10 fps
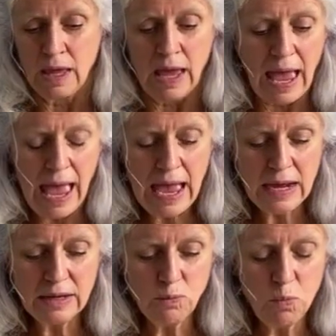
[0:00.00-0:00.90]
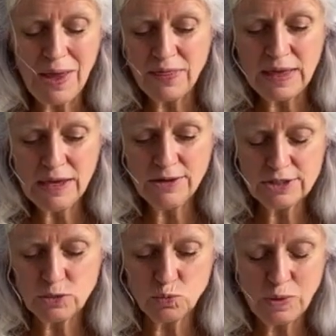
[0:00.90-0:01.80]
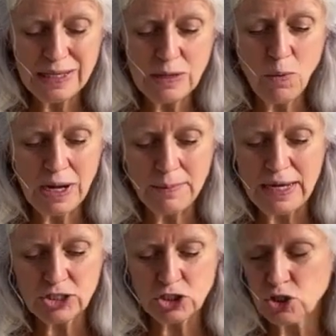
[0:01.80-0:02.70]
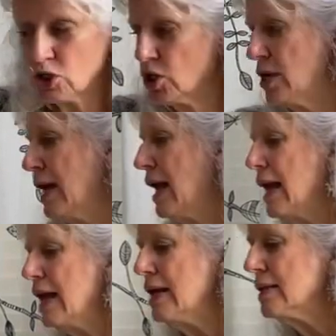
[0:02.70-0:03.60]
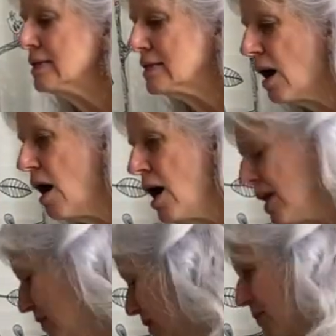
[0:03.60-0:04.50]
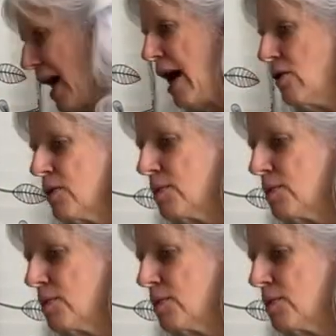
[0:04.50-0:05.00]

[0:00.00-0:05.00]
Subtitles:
And one thing you just really want to make sure is on the pattern